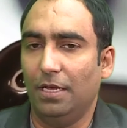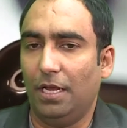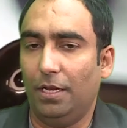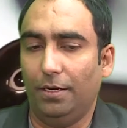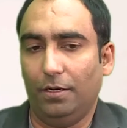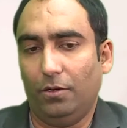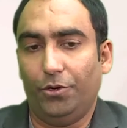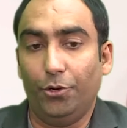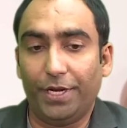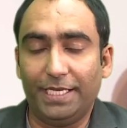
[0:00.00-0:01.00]
And
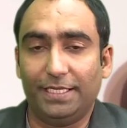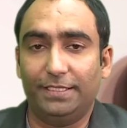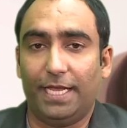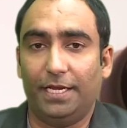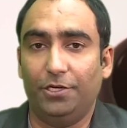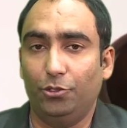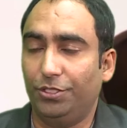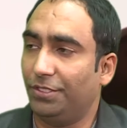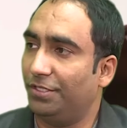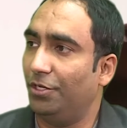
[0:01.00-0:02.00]
Oyoki is excited to
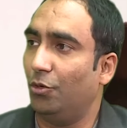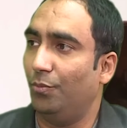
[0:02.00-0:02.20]
just